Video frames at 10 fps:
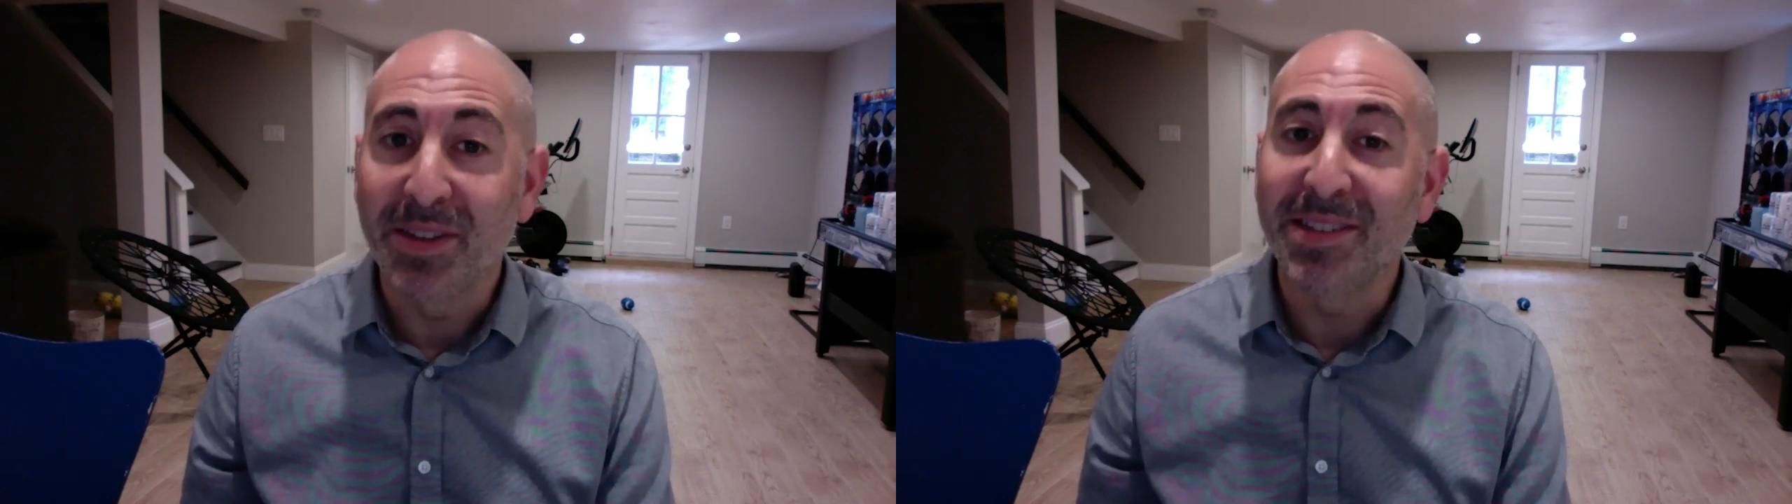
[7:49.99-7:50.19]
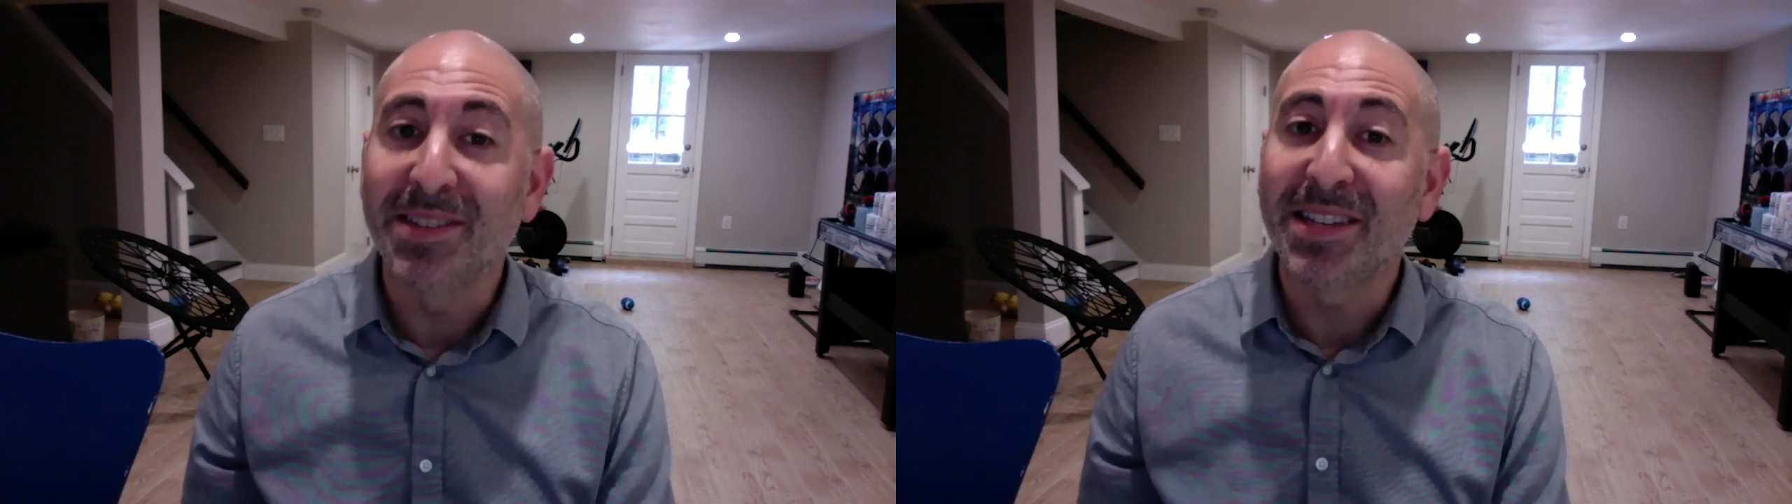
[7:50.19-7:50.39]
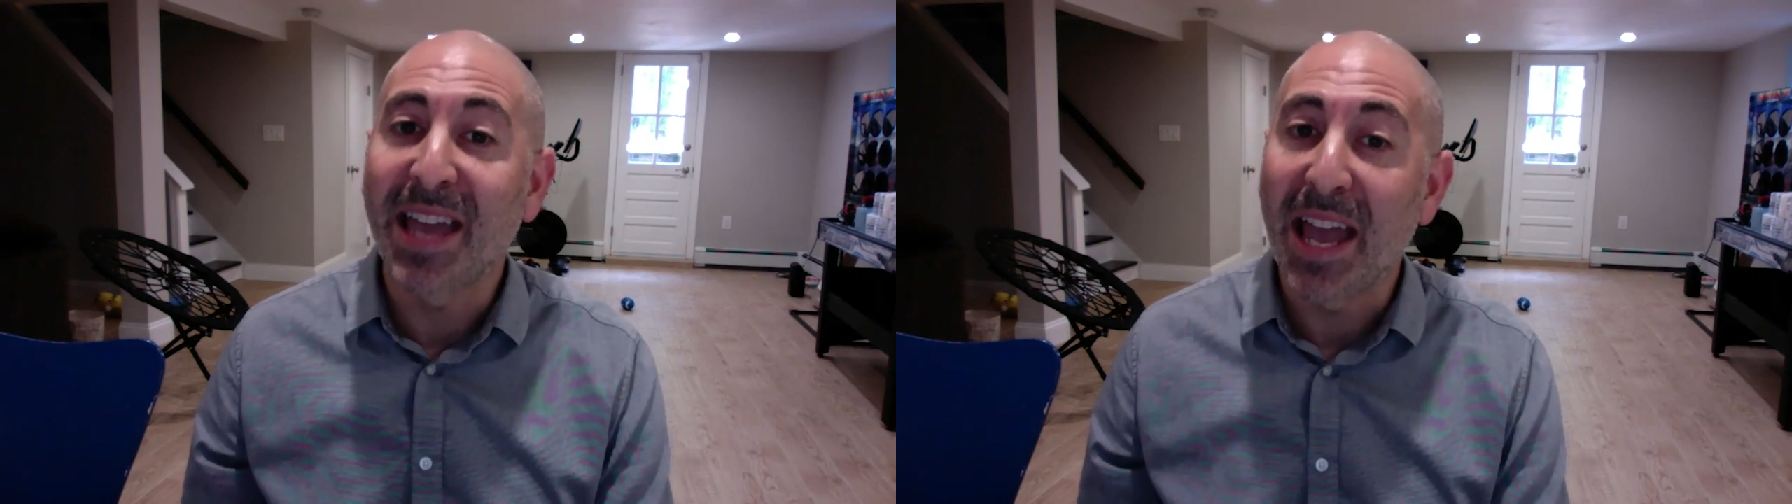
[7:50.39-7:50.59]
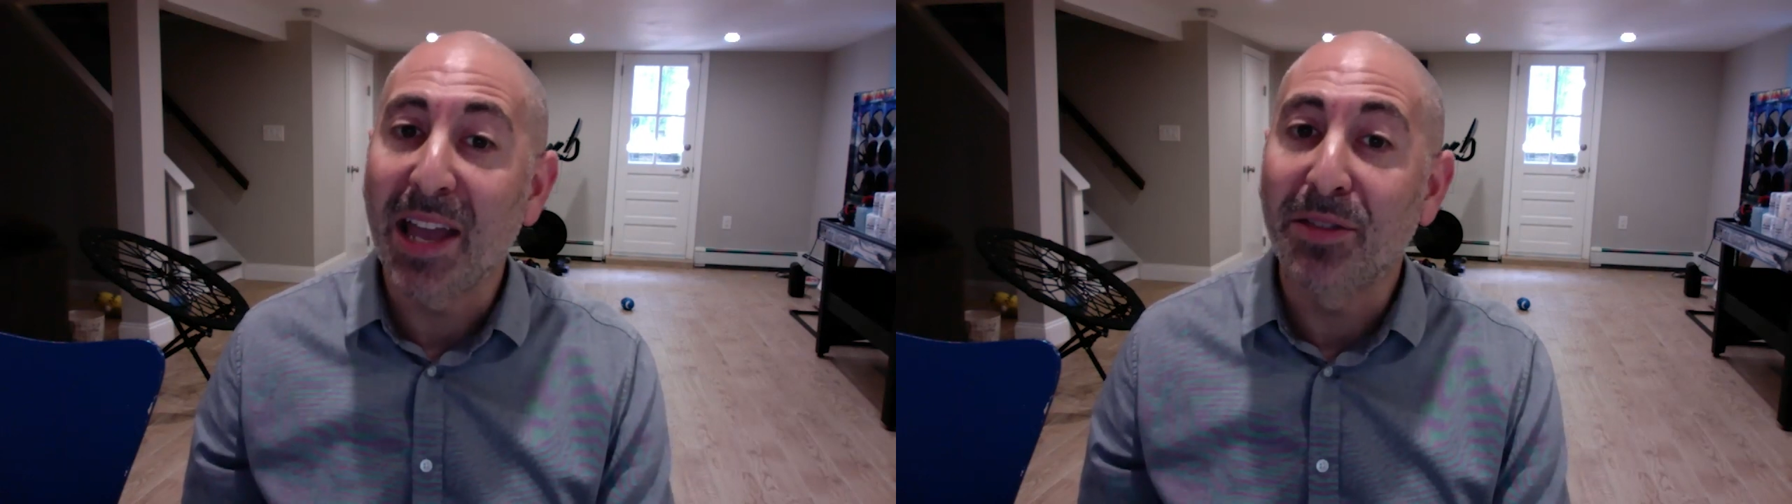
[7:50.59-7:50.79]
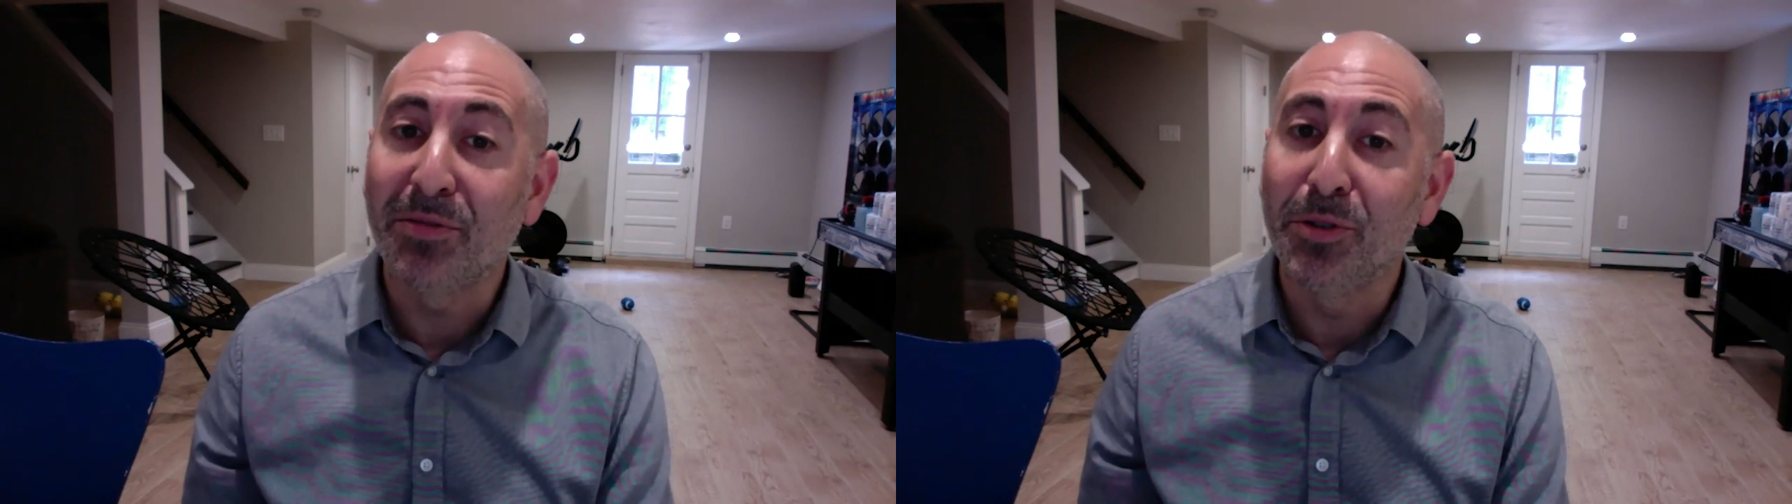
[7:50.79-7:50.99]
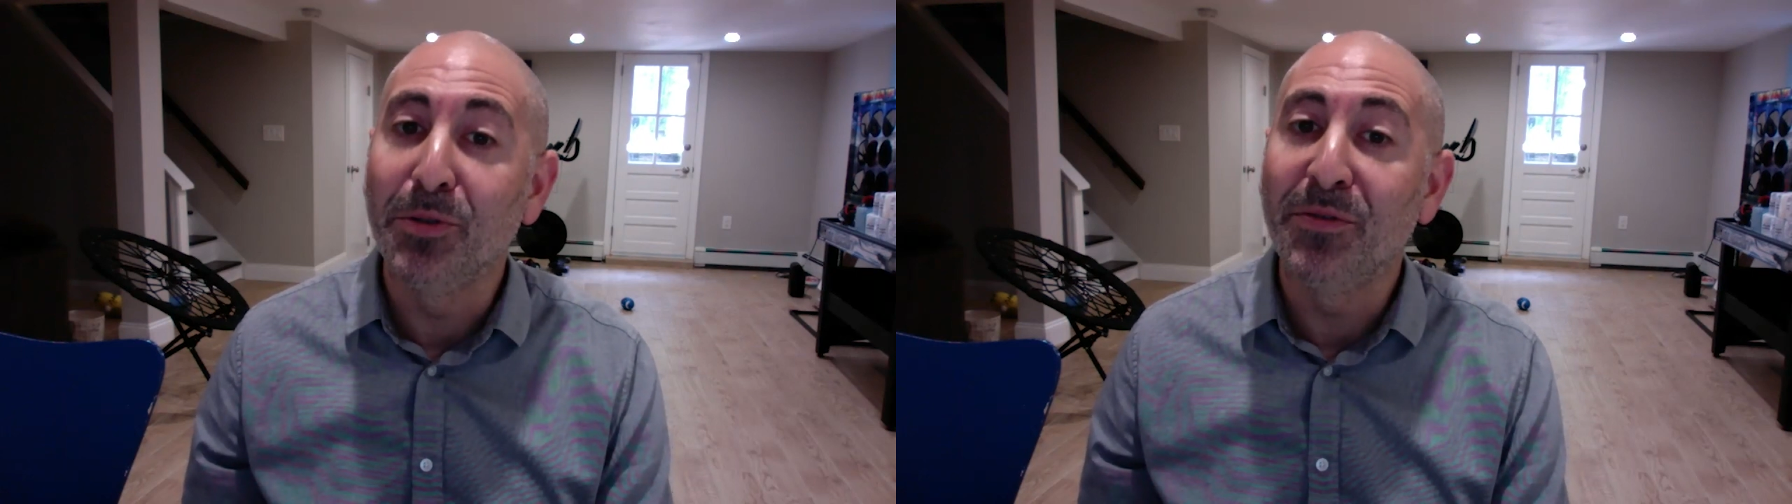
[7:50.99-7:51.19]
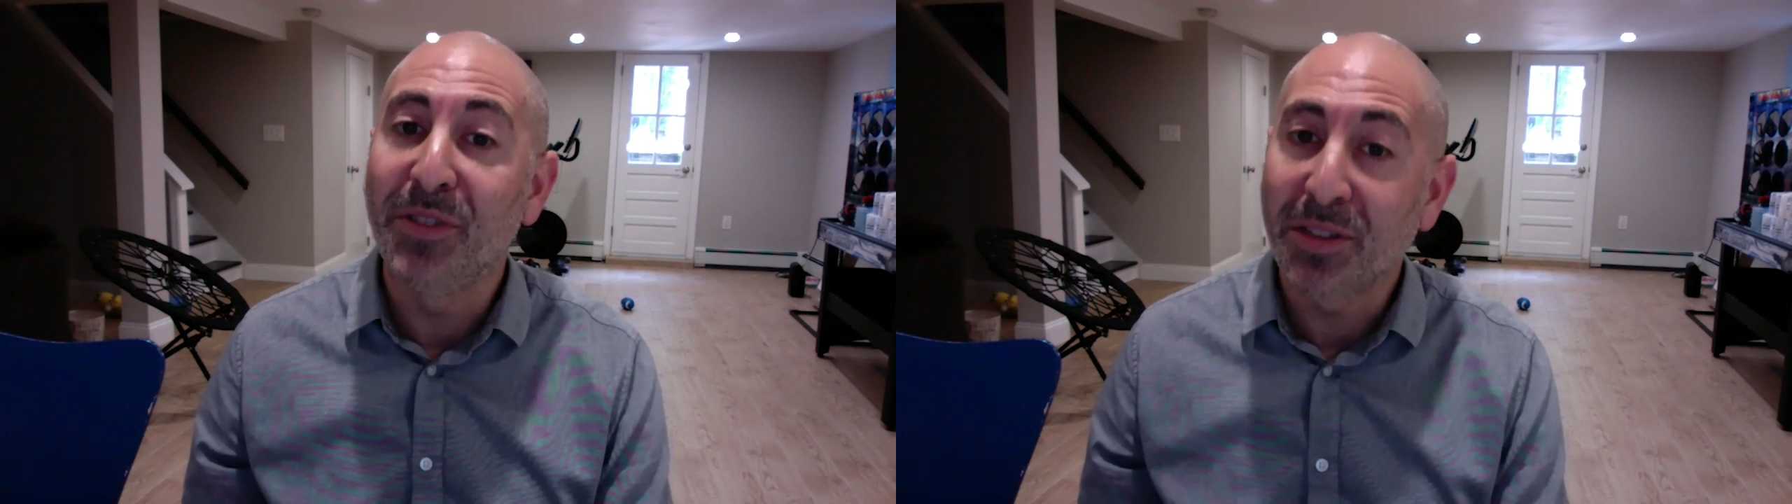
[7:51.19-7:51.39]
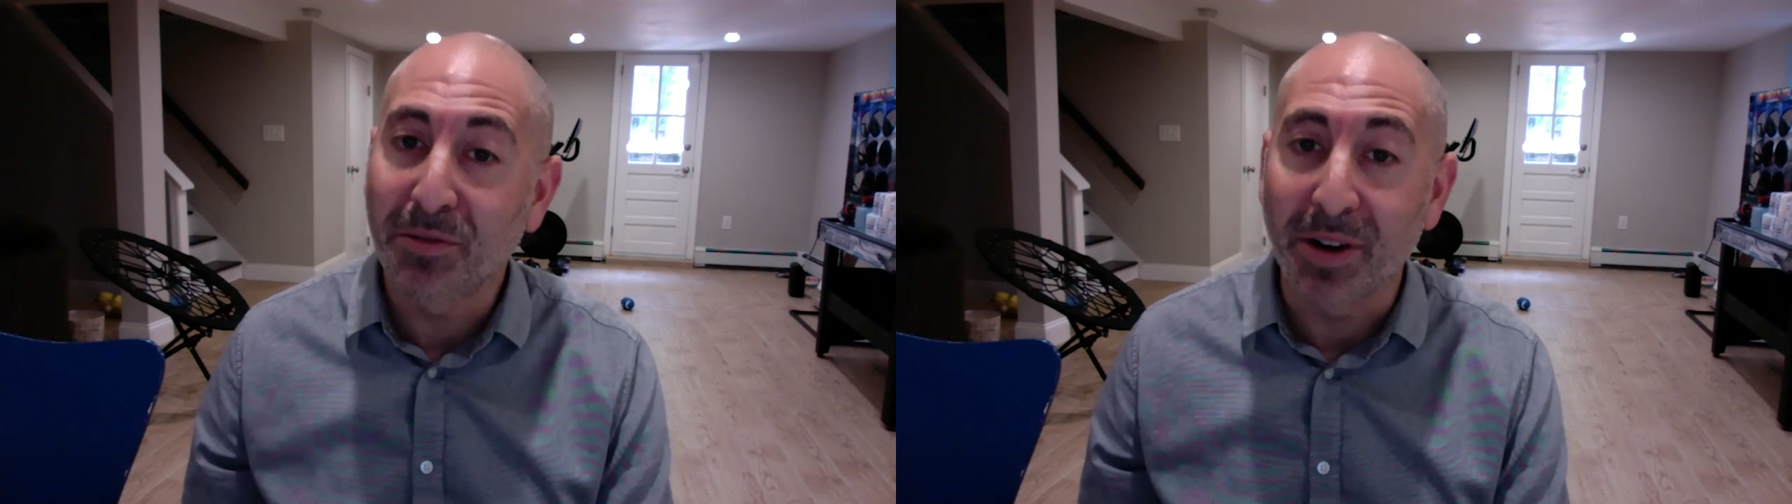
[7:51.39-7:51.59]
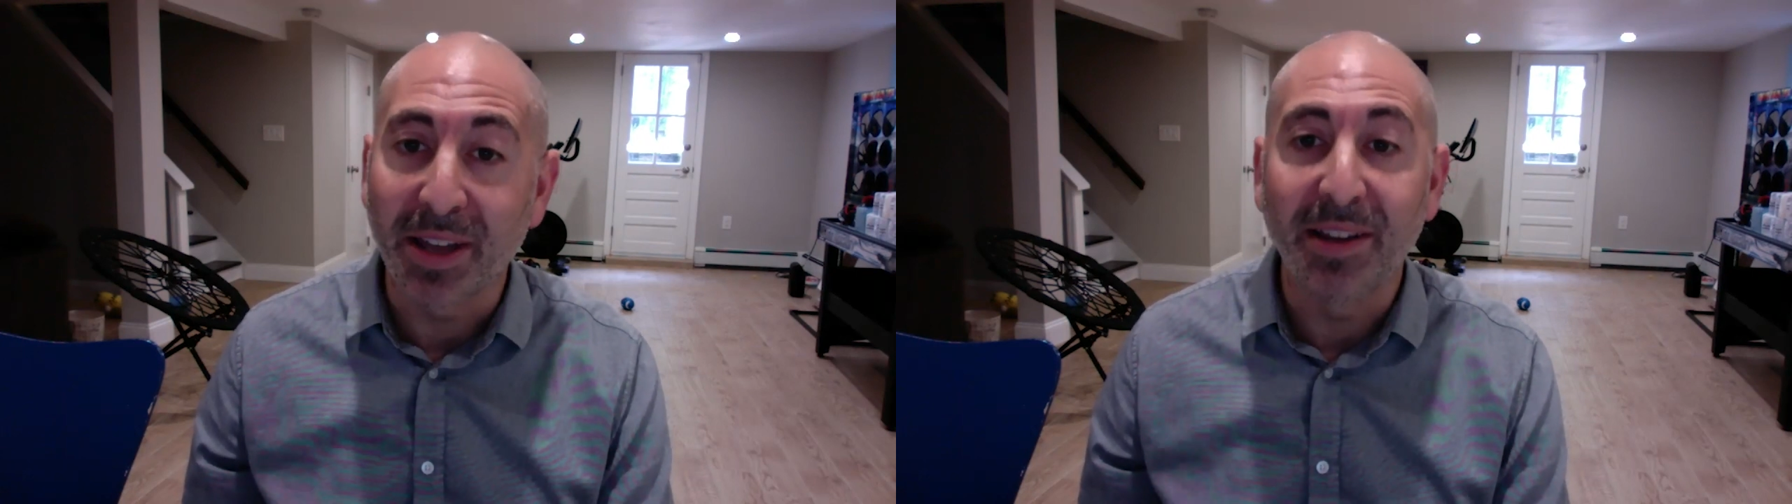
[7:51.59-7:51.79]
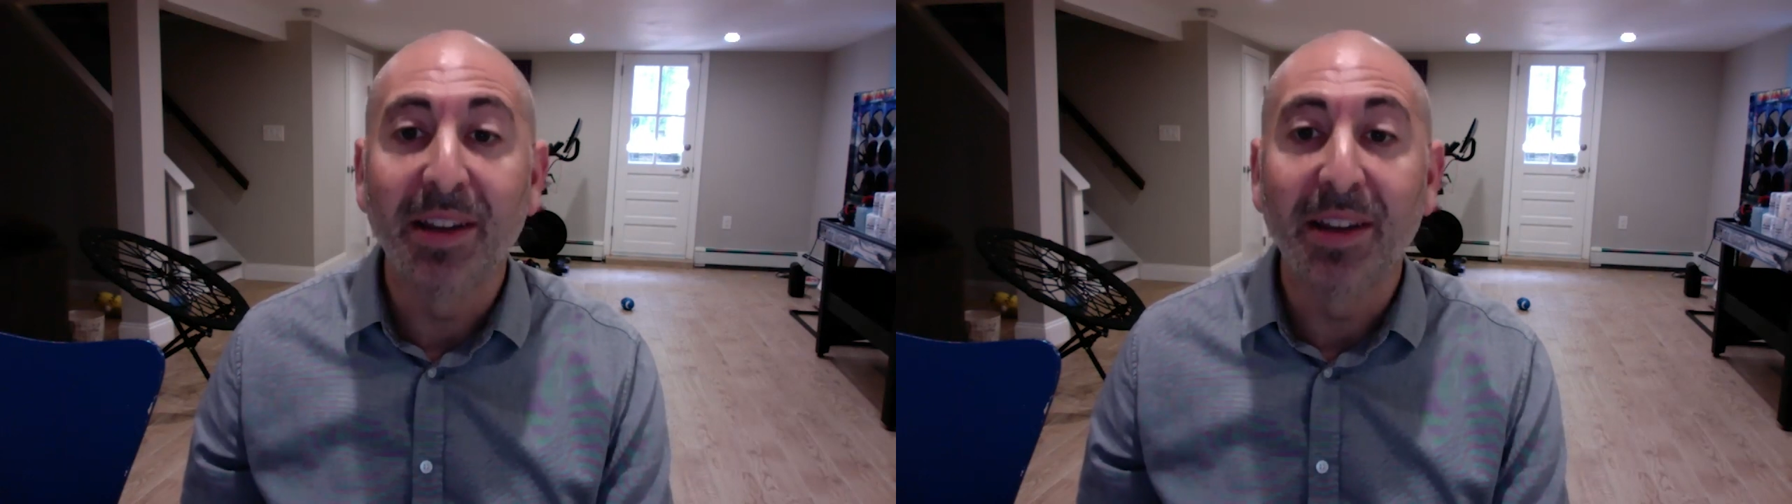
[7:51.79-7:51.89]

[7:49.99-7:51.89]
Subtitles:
this is K through 5th grade.